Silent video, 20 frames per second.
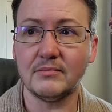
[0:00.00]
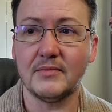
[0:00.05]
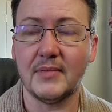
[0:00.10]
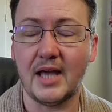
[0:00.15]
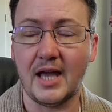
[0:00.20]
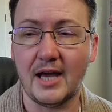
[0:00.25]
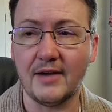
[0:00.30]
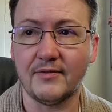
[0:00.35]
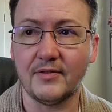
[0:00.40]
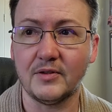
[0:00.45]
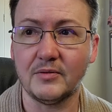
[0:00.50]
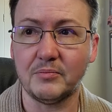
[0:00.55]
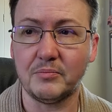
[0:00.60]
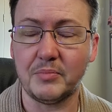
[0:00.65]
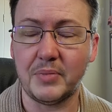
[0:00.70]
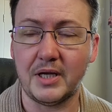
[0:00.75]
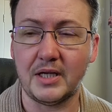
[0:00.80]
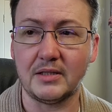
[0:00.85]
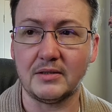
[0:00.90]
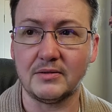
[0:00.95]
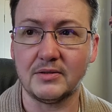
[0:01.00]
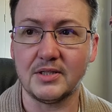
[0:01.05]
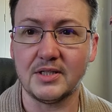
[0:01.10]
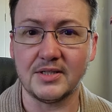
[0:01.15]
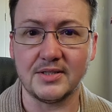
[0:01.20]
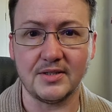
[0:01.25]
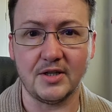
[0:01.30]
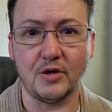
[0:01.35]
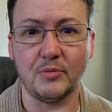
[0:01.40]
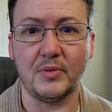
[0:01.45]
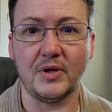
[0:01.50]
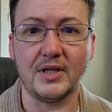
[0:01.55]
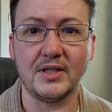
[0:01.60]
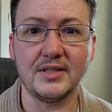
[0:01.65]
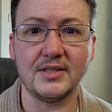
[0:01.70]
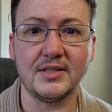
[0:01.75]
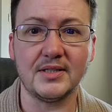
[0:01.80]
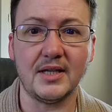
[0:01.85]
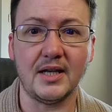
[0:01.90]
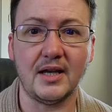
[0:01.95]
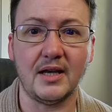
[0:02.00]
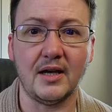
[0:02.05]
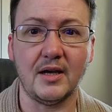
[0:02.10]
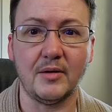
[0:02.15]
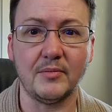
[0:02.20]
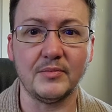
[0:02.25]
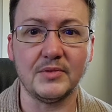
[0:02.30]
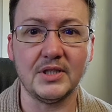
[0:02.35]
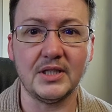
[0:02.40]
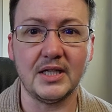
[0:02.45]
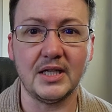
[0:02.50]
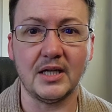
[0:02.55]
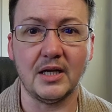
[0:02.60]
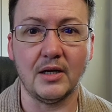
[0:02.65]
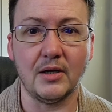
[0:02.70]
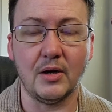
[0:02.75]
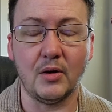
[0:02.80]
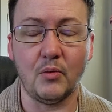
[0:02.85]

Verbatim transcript: haven't been to Starbucks um, to get a,